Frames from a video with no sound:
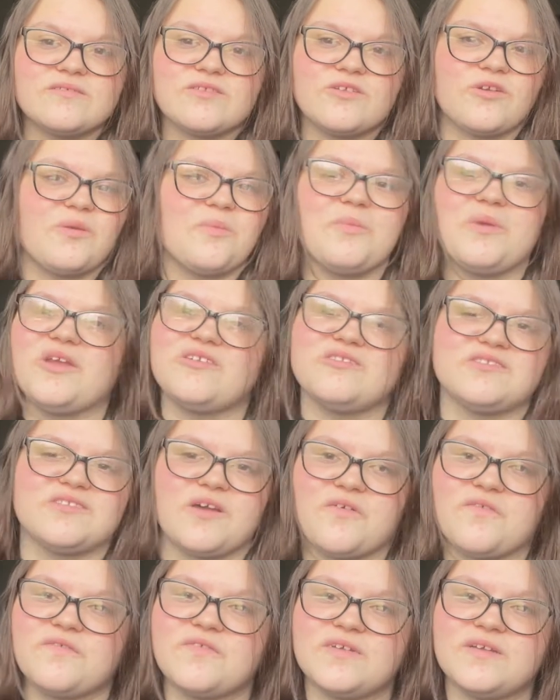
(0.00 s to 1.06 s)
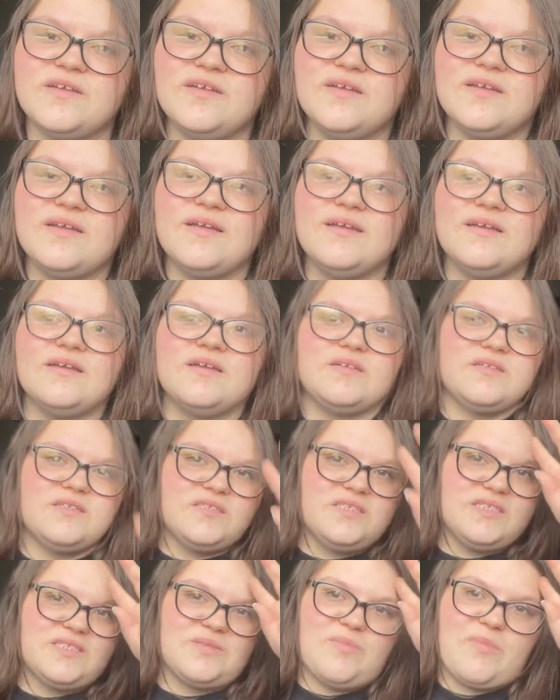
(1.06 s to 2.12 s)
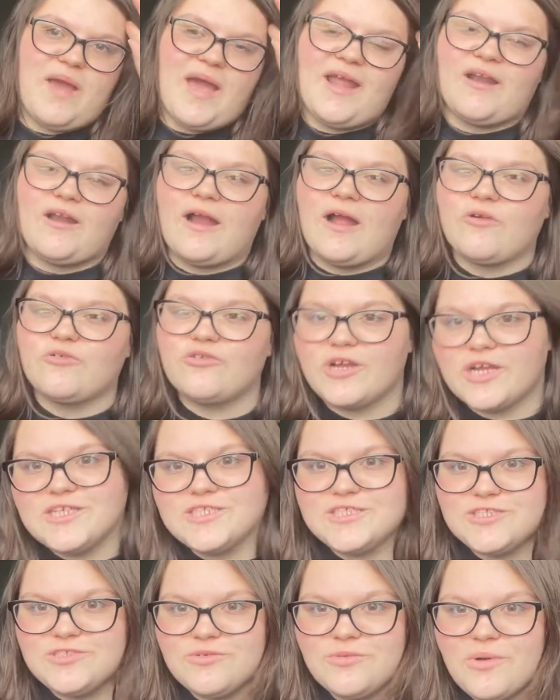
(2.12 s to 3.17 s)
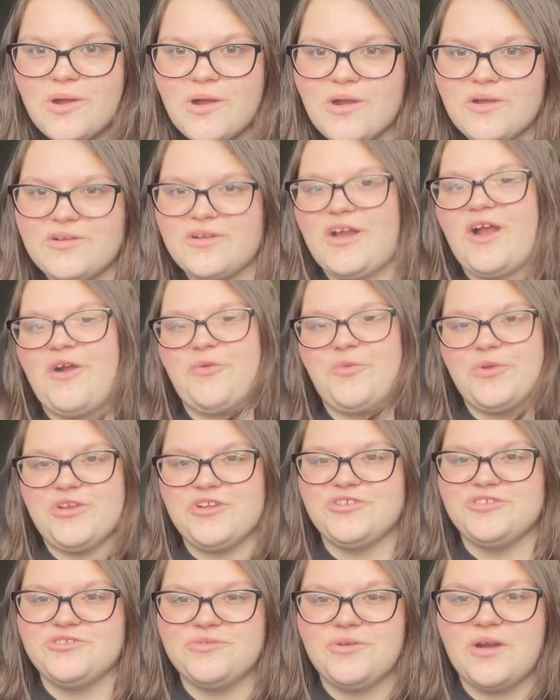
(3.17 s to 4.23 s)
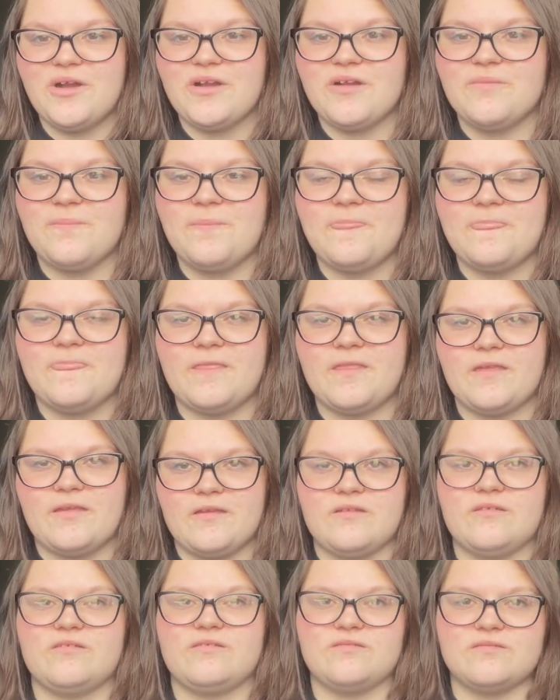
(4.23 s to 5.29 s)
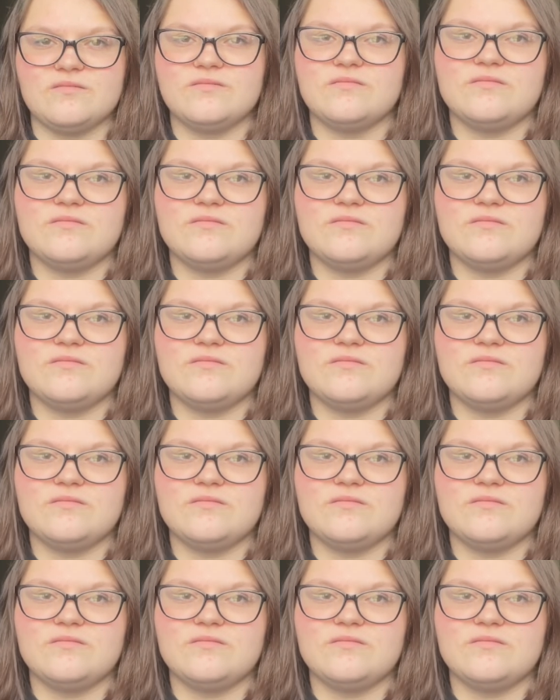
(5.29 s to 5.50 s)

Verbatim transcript: you can be yourself. It doesn't matter how crazy you are, how weird you are. You're